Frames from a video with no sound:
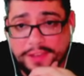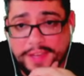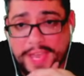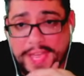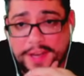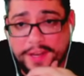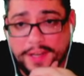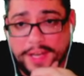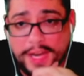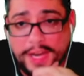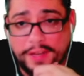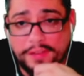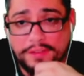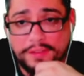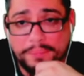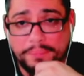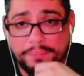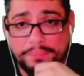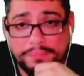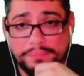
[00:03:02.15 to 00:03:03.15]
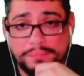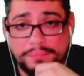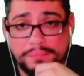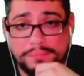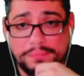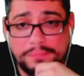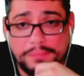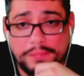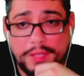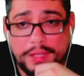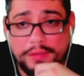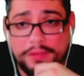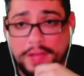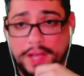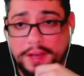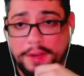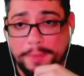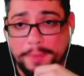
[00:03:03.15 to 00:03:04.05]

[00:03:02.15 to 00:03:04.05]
candidate, is on the